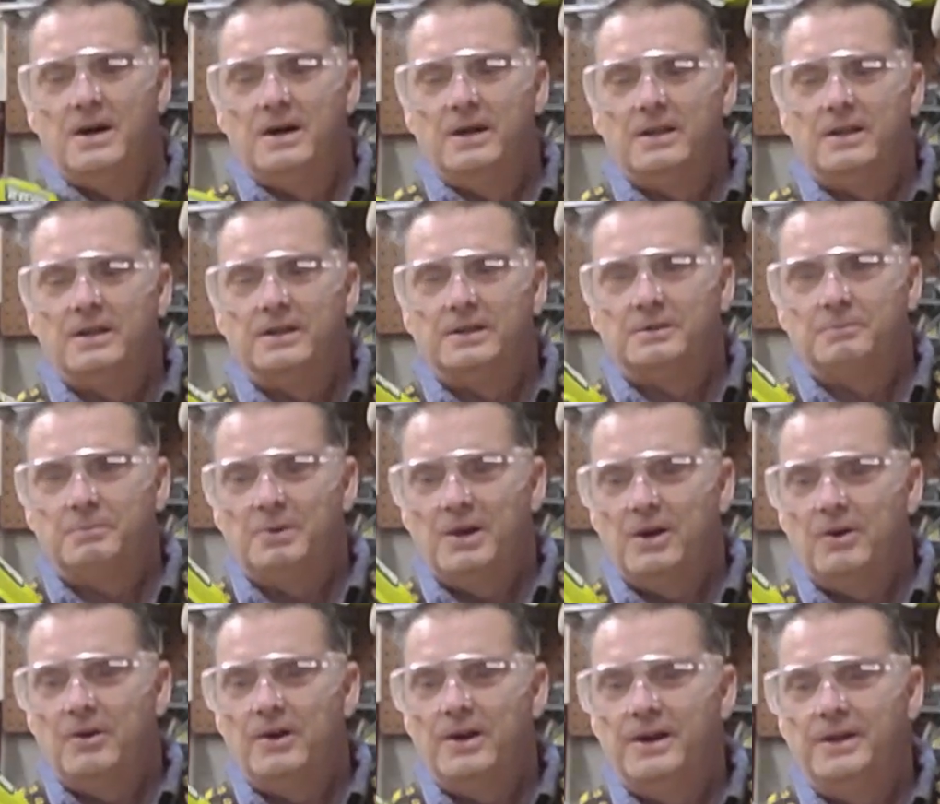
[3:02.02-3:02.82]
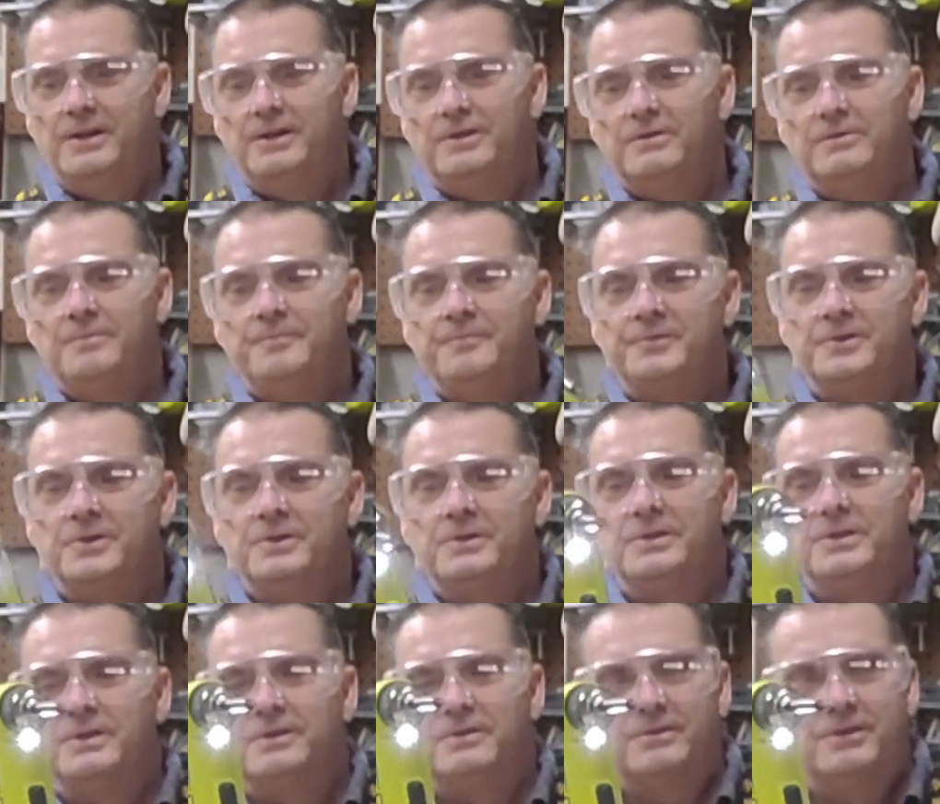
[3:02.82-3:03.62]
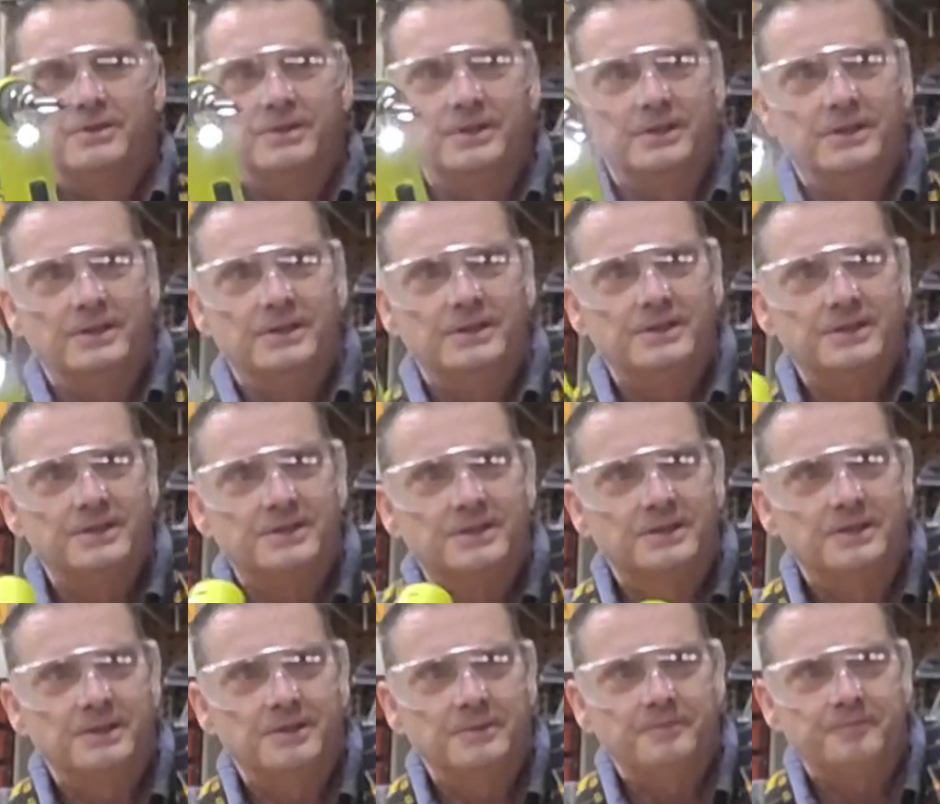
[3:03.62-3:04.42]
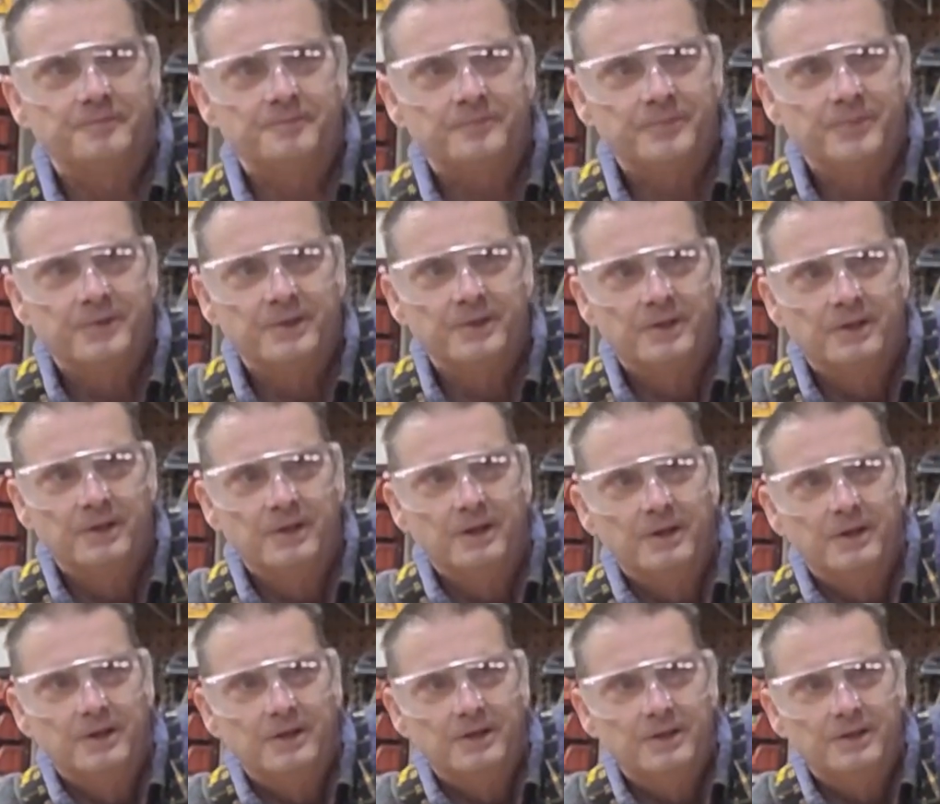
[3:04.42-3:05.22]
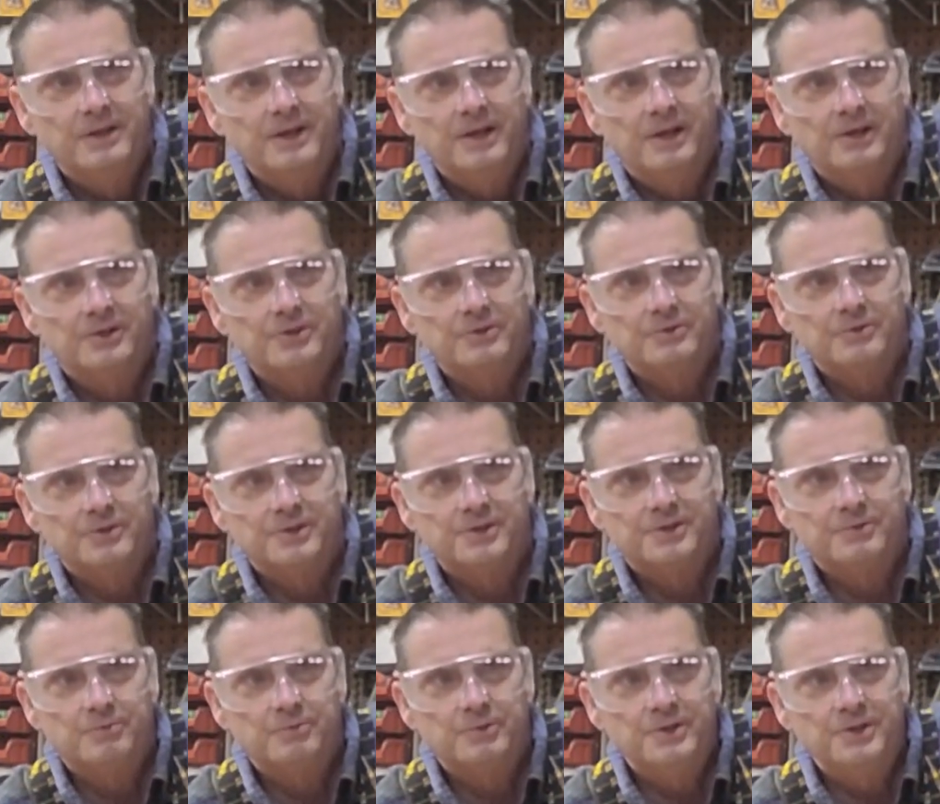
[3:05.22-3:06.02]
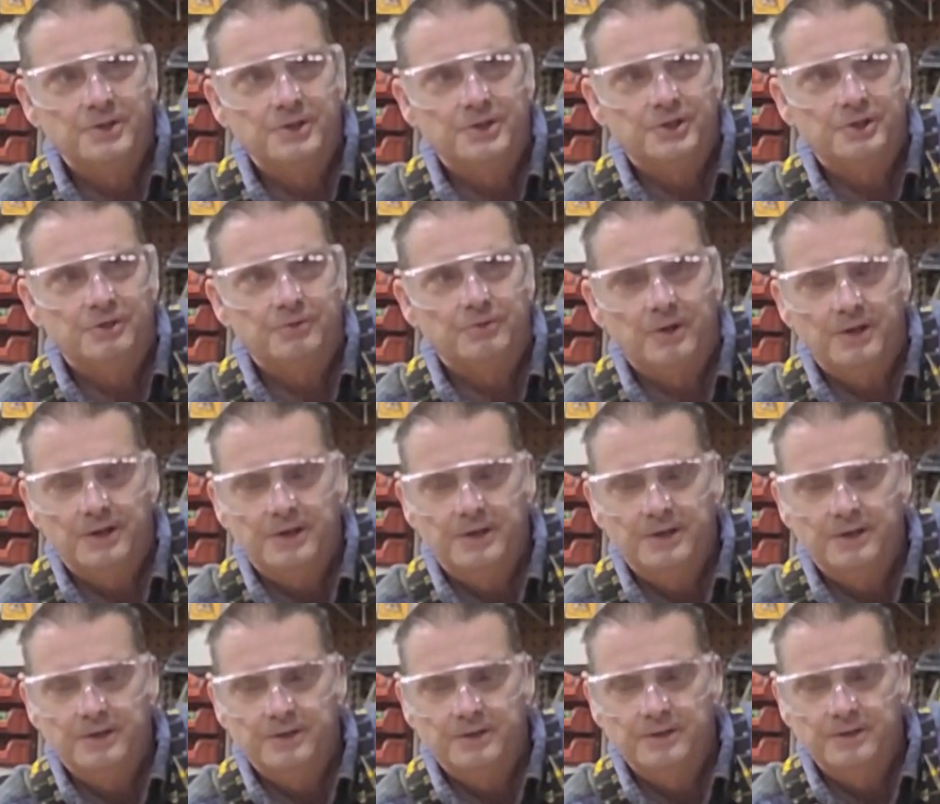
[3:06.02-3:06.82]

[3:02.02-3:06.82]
I like the power handle. The other thing is the actual switch right here.